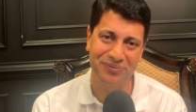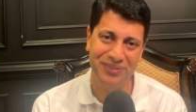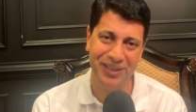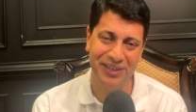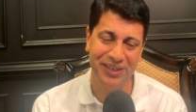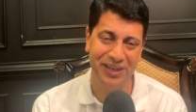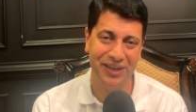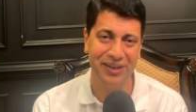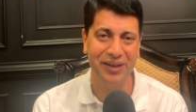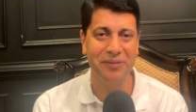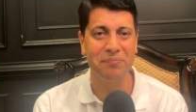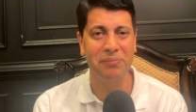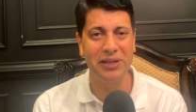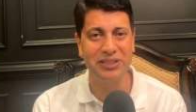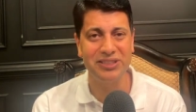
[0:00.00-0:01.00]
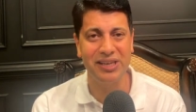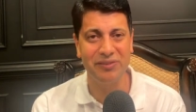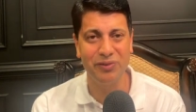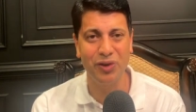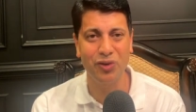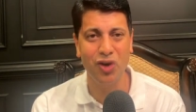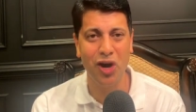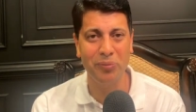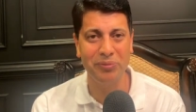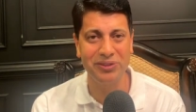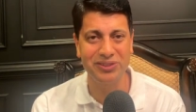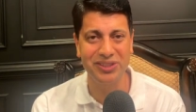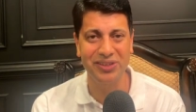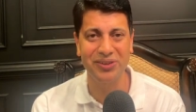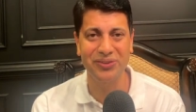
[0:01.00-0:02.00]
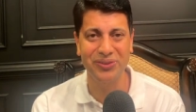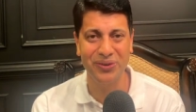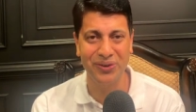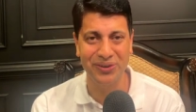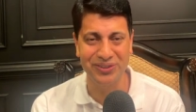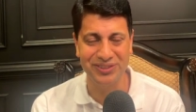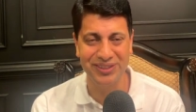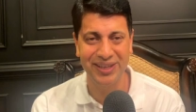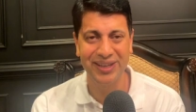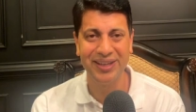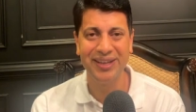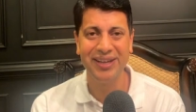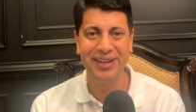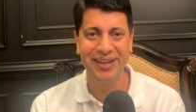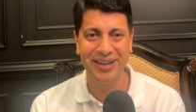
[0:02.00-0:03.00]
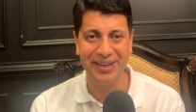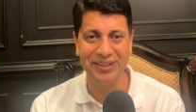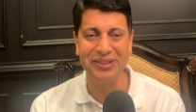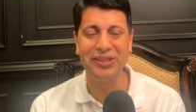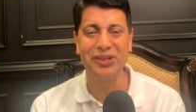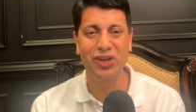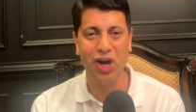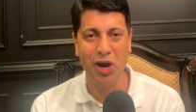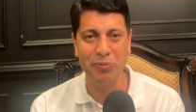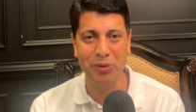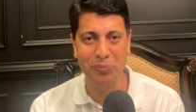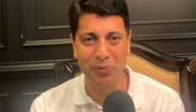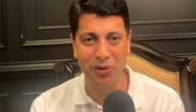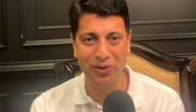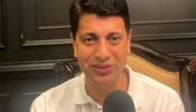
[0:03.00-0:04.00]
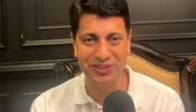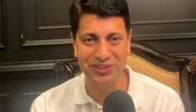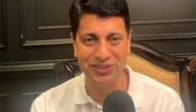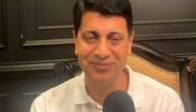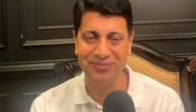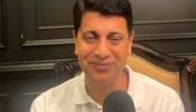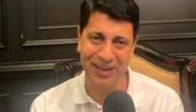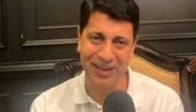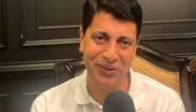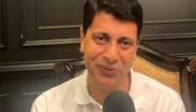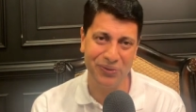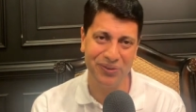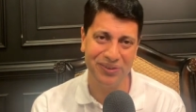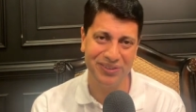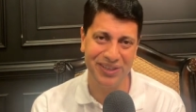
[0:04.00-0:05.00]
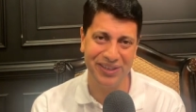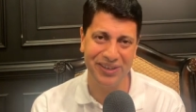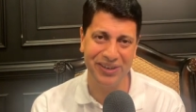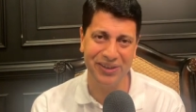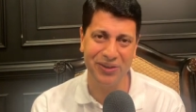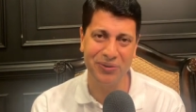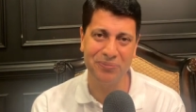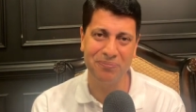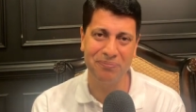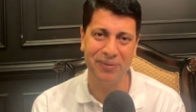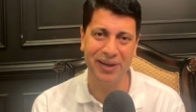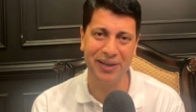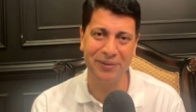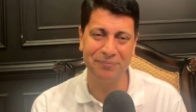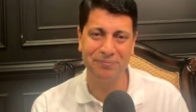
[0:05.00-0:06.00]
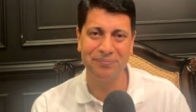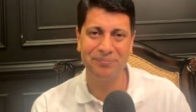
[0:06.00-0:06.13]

Take care and please leave your comments and your thoughts in the comment box. Thank you. Take care now. Bye.